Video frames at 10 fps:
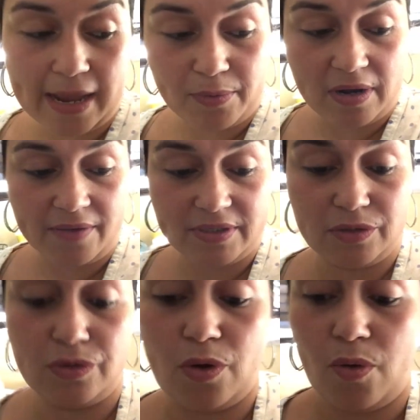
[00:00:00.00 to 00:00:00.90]
I would love
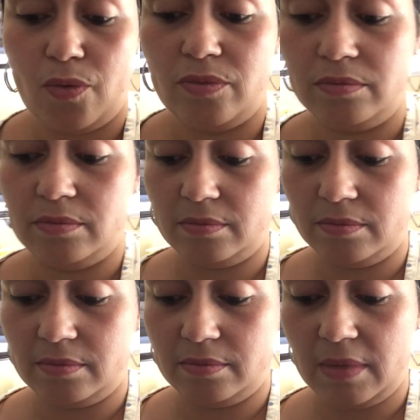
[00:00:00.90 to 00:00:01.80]
to know
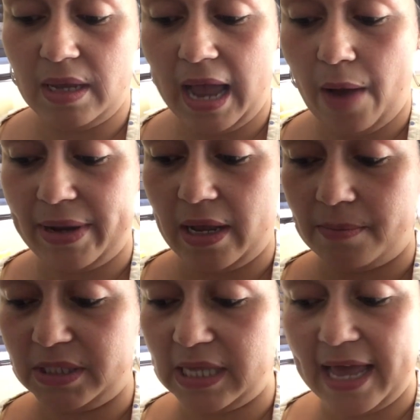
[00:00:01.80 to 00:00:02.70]
how it
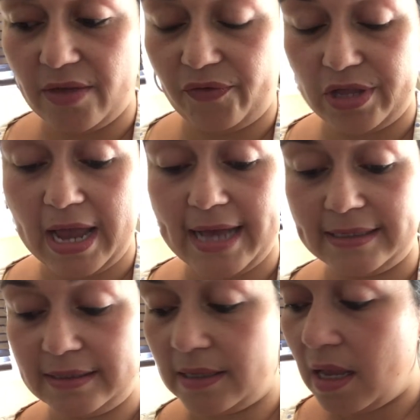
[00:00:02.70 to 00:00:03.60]
comes together for you
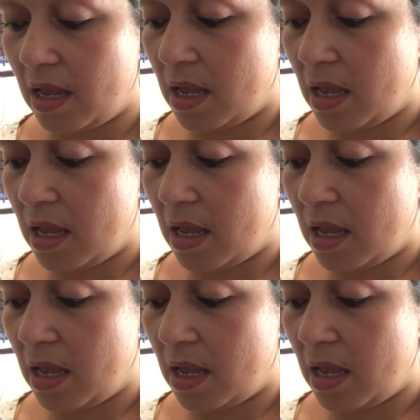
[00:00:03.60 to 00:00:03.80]
guys.